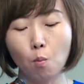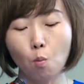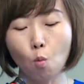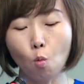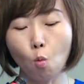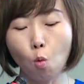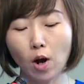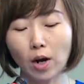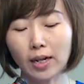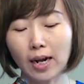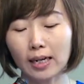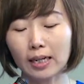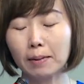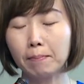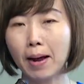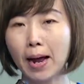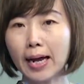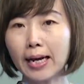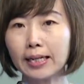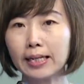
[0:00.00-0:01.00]
what are the
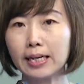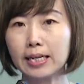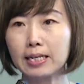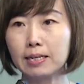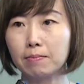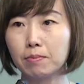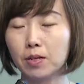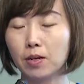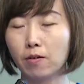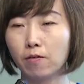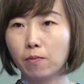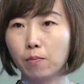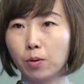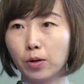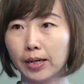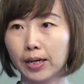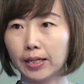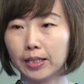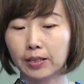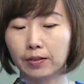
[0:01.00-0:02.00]
mechanisms of
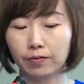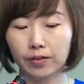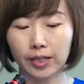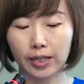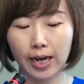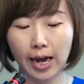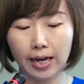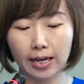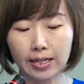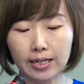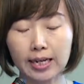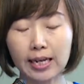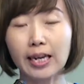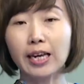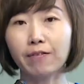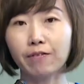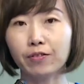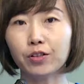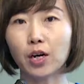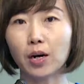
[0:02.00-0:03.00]
productivity gains,
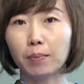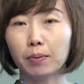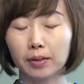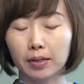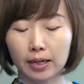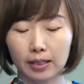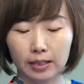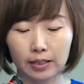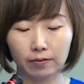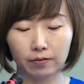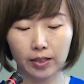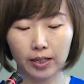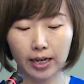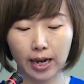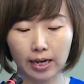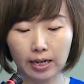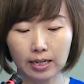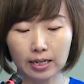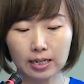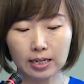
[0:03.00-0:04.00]
if there are productivity
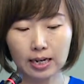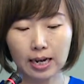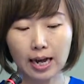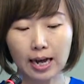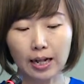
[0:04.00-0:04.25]
gains?